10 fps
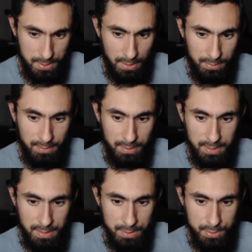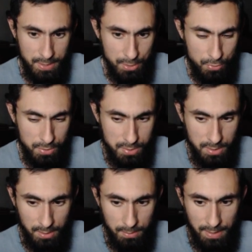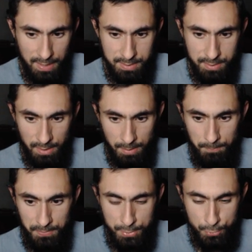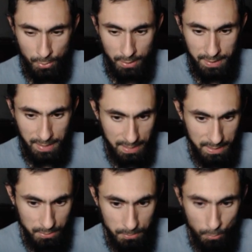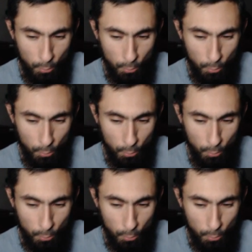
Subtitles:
I think it is interesting that there's not like any